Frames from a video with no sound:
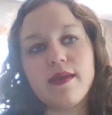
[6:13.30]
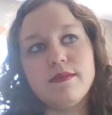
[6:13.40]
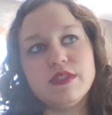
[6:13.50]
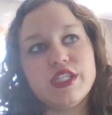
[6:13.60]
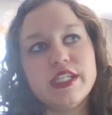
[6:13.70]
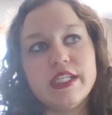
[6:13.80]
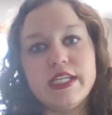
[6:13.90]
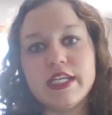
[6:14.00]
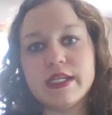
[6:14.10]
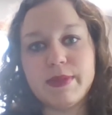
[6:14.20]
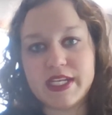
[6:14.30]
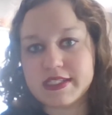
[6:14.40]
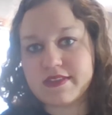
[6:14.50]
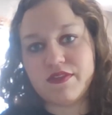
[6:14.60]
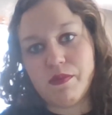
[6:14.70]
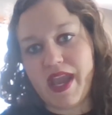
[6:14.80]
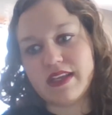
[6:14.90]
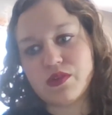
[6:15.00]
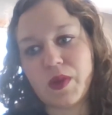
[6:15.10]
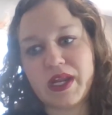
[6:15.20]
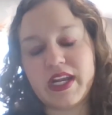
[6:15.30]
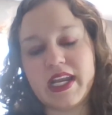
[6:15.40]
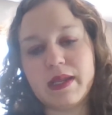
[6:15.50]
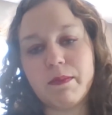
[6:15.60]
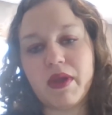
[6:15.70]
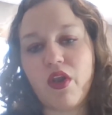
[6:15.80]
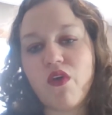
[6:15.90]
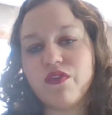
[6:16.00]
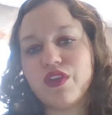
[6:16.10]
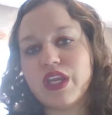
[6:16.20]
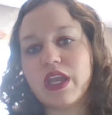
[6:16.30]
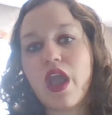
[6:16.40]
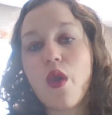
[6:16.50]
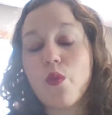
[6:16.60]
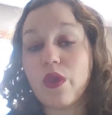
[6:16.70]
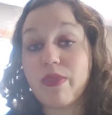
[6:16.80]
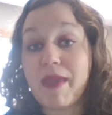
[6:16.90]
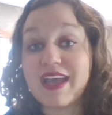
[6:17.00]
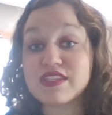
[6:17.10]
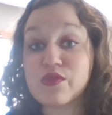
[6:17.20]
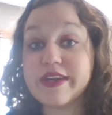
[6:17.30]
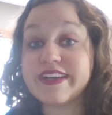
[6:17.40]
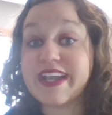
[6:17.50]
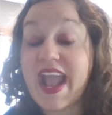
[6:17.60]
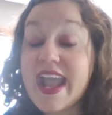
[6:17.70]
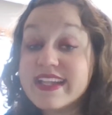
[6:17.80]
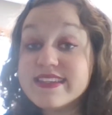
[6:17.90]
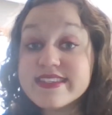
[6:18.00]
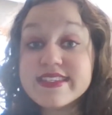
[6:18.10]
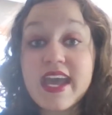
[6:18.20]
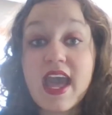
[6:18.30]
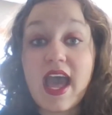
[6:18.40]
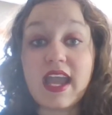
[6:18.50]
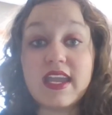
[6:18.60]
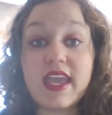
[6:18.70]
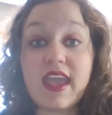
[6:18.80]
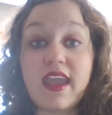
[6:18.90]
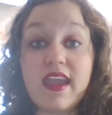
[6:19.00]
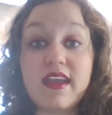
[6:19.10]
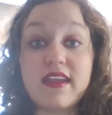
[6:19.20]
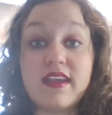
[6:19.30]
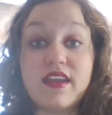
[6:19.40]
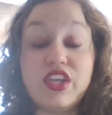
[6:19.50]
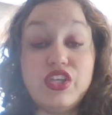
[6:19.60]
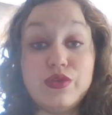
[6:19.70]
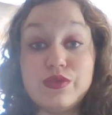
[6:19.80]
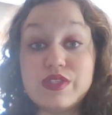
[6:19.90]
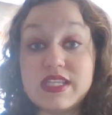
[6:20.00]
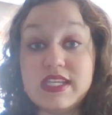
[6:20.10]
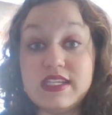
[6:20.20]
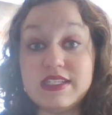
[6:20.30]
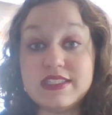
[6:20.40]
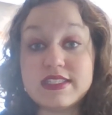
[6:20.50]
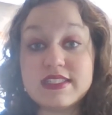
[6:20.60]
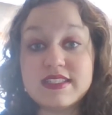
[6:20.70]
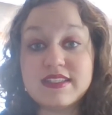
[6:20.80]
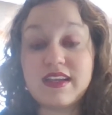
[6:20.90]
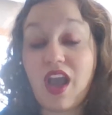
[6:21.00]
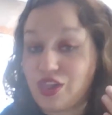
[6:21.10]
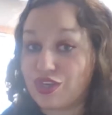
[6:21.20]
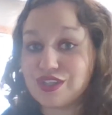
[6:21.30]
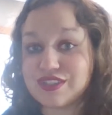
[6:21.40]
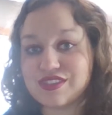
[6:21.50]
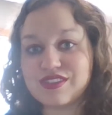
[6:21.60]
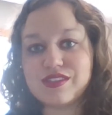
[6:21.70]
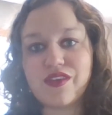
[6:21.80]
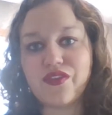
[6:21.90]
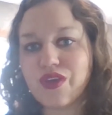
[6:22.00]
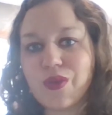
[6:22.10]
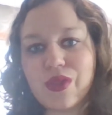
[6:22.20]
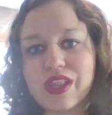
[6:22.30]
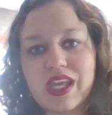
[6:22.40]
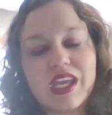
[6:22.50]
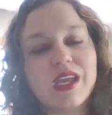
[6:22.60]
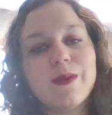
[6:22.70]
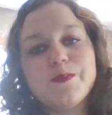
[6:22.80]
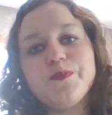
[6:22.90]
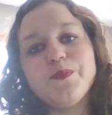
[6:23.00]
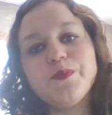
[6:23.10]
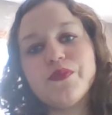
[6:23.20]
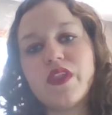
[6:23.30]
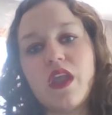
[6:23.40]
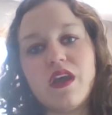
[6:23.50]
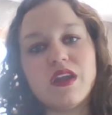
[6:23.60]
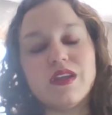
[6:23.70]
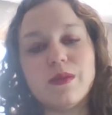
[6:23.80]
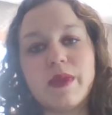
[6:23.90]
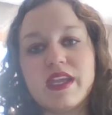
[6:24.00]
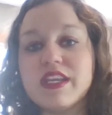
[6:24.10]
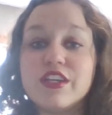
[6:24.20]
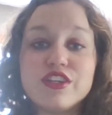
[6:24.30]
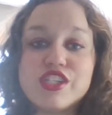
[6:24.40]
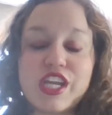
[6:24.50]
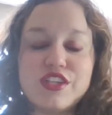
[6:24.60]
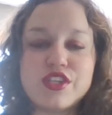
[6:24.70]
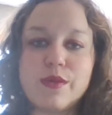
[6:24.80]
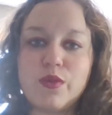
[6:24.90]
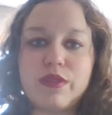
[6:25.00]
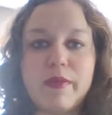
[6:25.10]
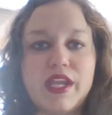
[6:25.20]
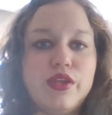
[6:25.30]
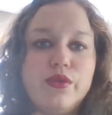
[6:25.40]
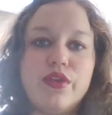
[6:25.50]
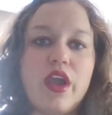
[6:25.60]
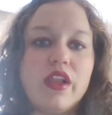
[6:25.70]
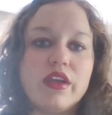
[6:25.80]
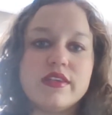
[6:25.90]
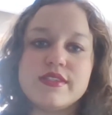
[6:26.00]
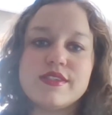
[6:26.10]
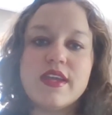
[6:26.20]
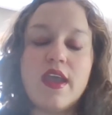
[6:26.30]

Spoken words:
during the year because of the mask wearing. But hopefully, when the mask wearing ends, I can use these colors frequently and interchange them with my nude colors.